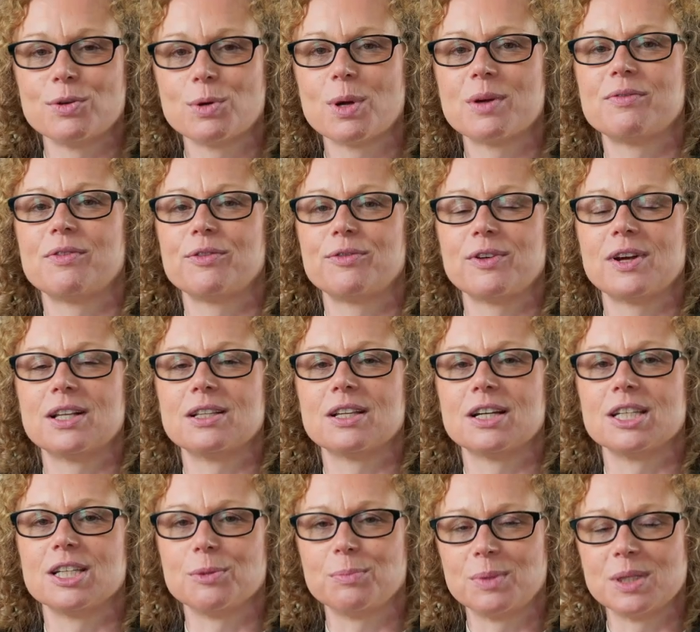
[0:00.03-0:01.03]
you ever felt
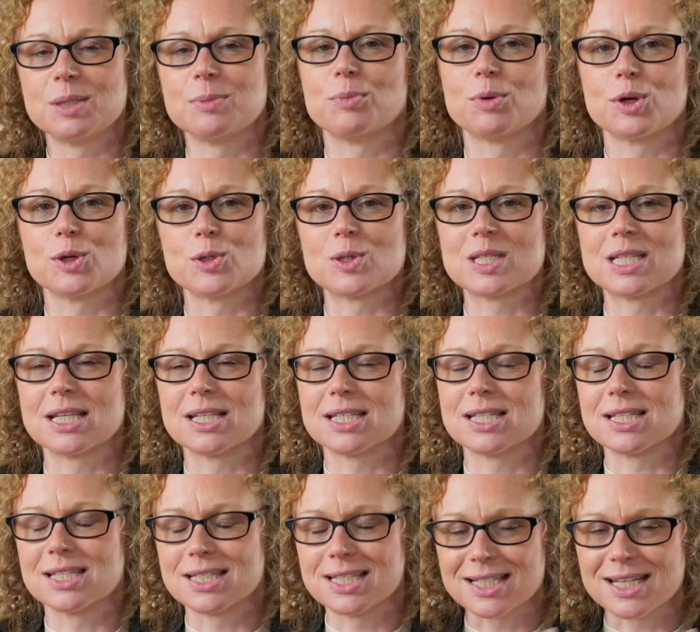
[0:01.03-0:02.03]
like your bid
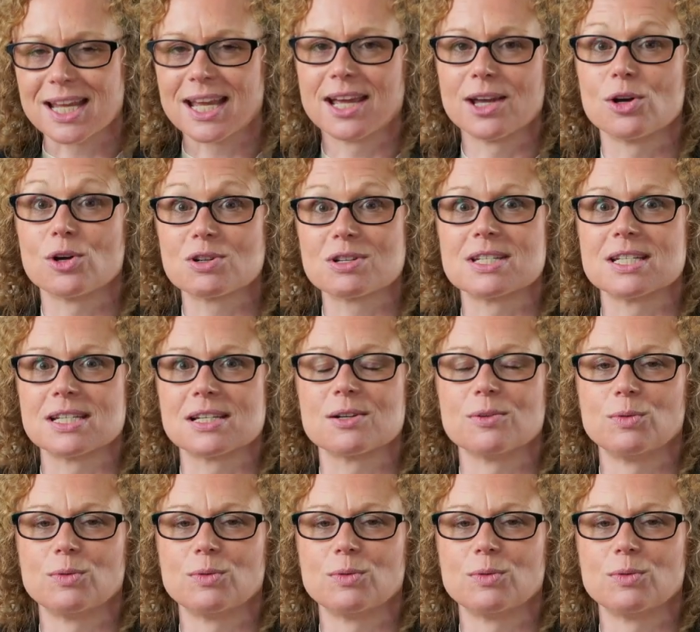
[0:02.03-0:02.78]
process is a chaotic